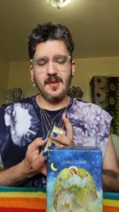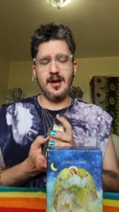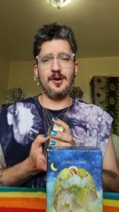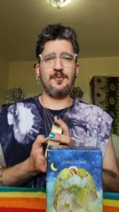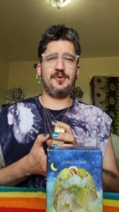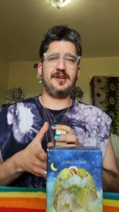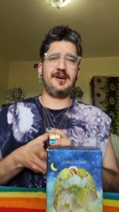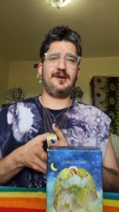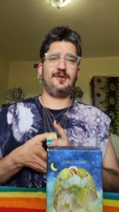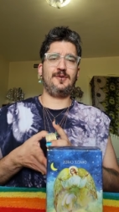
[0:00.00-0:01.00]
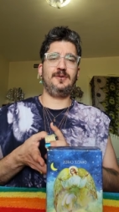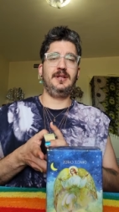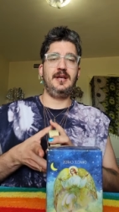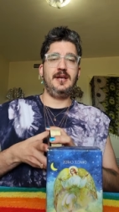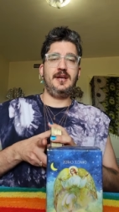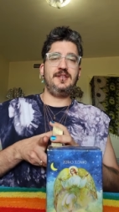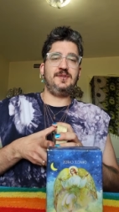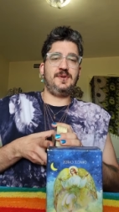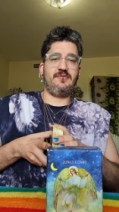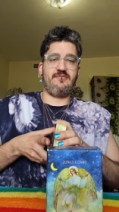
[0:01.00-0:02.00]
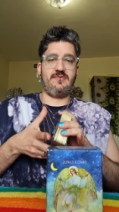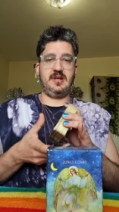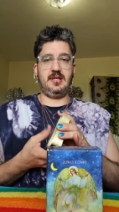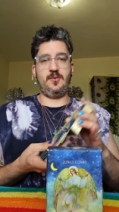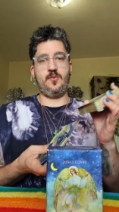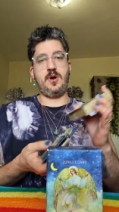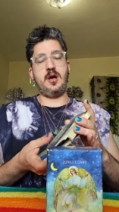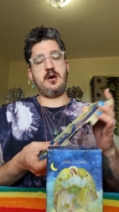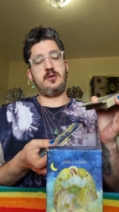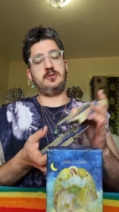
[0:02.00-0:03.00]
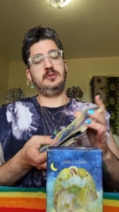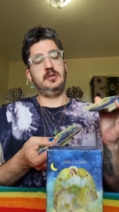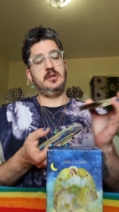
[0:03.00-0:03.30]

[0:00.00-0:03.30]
I hope we are all doing really well.